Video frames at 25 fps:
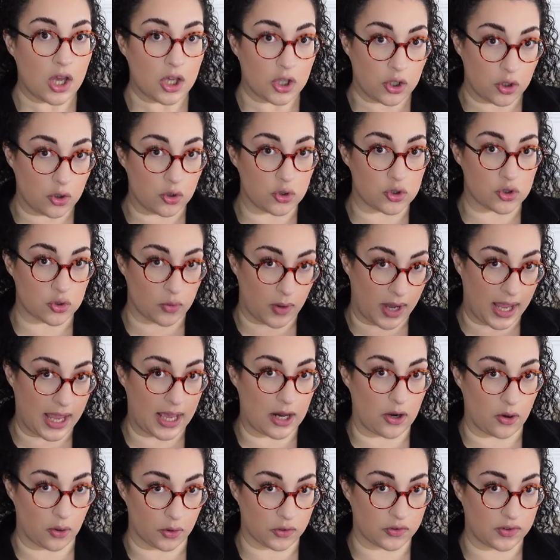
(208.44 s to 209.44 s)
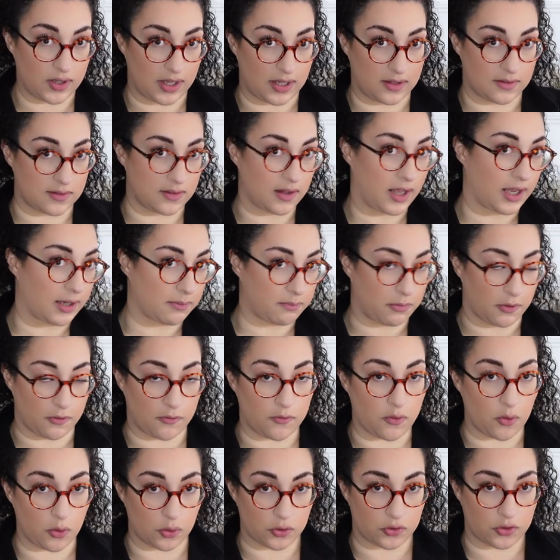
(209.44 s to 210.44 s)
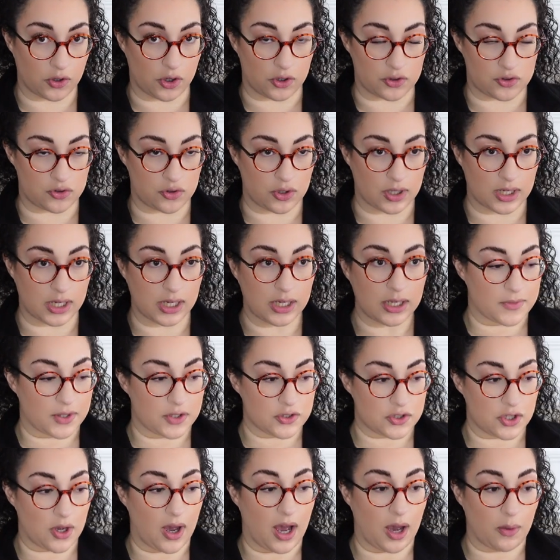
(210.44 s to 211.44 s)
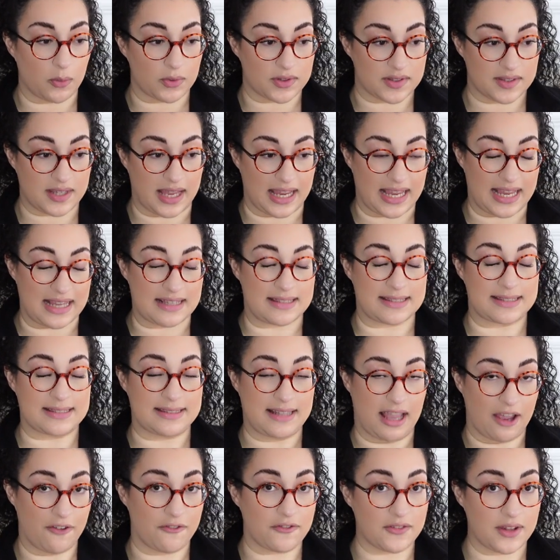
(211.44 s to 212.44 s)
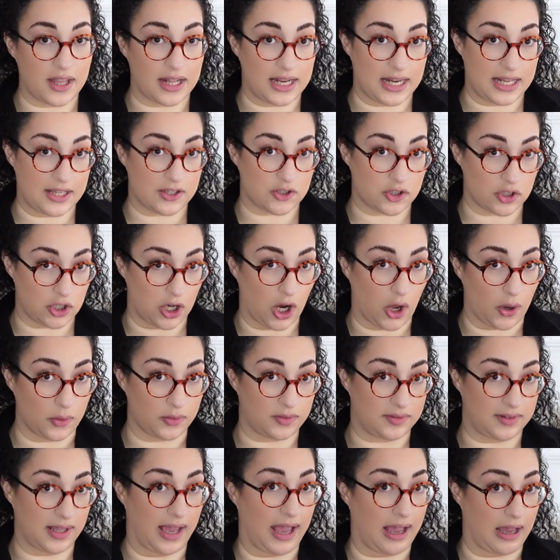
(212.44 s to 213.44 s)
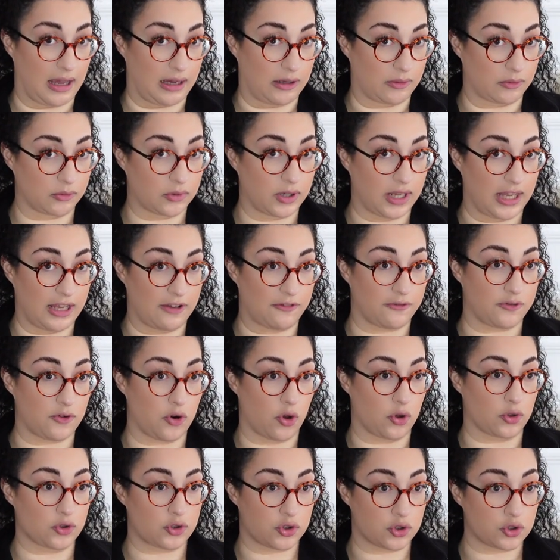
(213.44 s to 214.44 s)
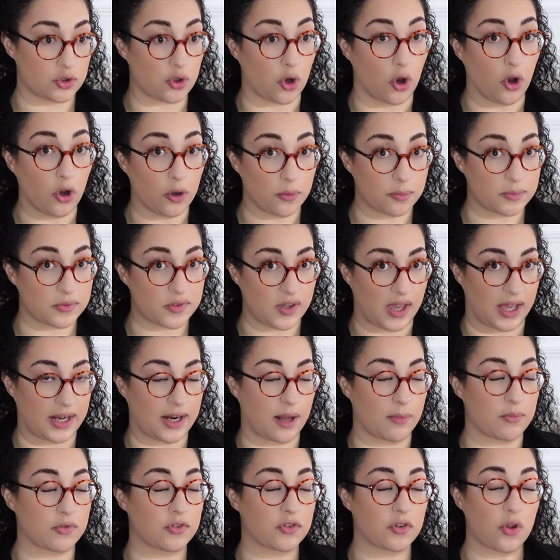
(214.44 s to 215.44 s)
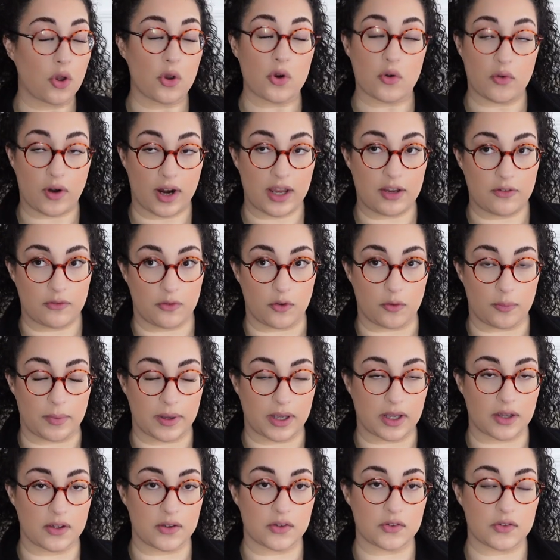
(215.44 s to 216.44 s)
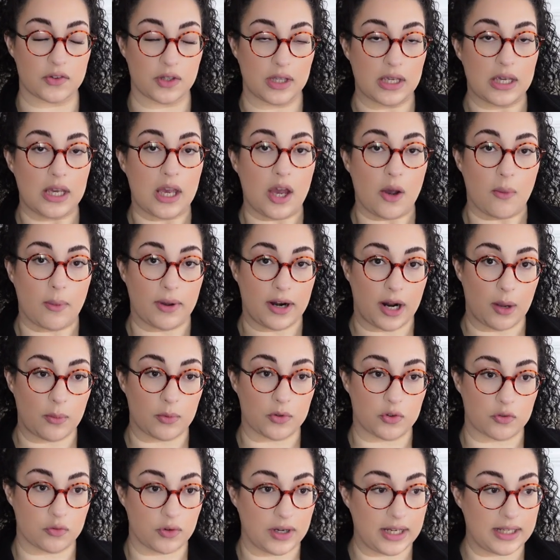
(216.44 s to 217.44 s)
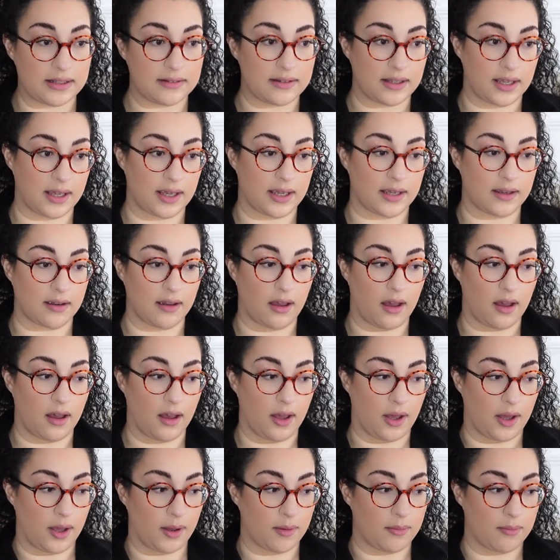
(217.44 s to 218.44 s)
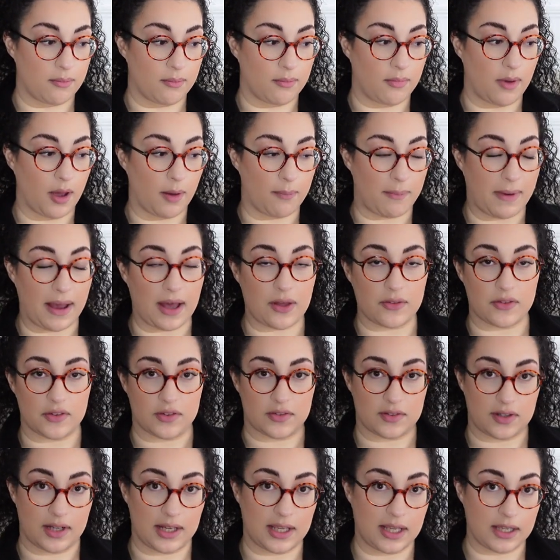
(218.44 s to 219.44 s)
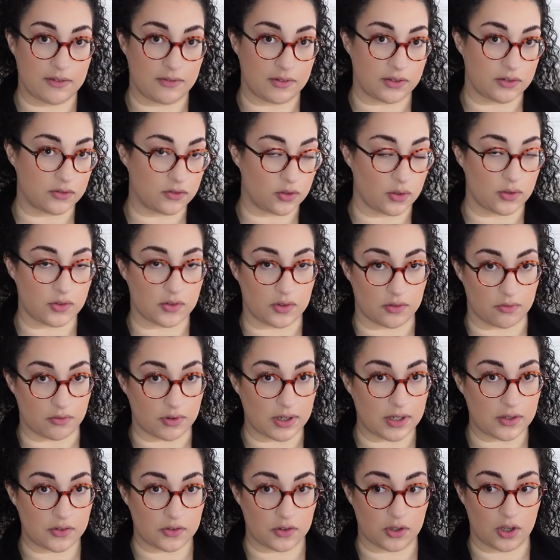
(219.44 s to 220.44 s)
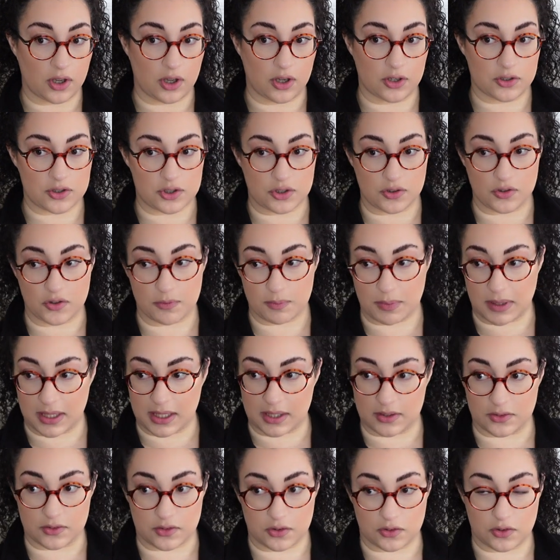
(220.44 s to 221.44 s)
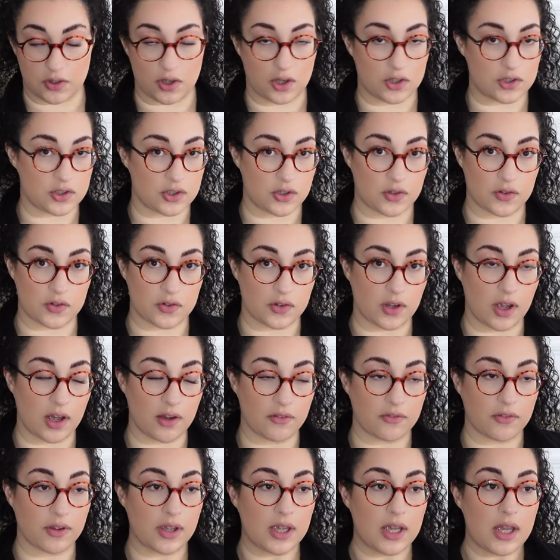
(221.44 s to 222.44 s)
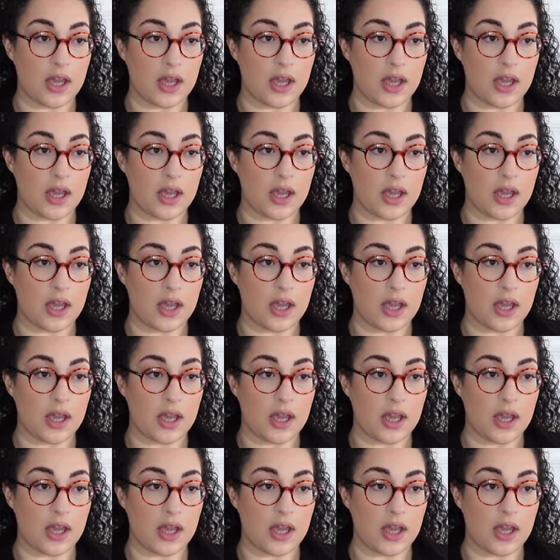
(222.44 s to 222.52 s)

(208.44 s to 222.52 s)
usual hair loss is like before surgery. So I would say it's definitely slowed down, if not stopped. And I'm so grateful, because when I was reading about the sleeve and doing some research and speaking to surgeon and stuff,